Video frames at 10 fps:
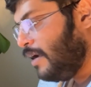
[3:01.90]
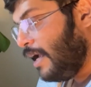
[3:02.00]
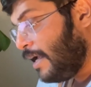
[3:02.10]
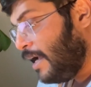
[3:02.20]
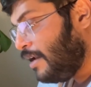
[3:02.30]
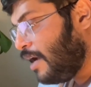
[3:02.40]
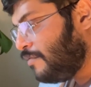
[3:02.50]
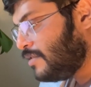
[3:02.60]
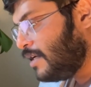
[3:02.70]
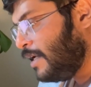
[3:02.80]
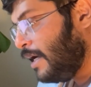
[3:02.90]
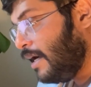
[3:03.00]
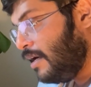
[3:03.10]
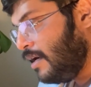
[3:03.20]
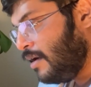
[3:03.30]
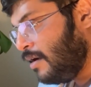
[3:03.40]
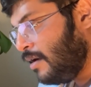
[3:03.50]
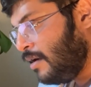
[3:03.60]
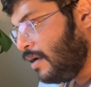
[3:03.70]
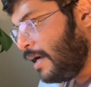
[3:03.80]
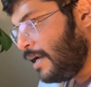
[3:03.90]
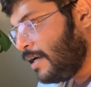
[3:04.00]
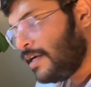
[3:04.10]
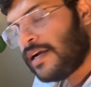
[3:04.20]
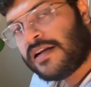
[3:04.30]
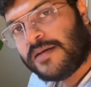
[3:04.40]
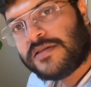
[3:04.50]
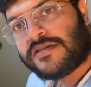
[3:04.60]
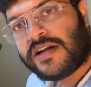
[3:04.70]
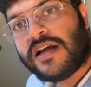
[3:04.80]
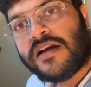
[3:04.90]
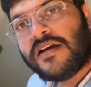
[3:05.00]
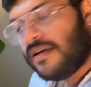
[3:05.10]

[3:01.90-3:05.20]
again, you have to study analytical chemistry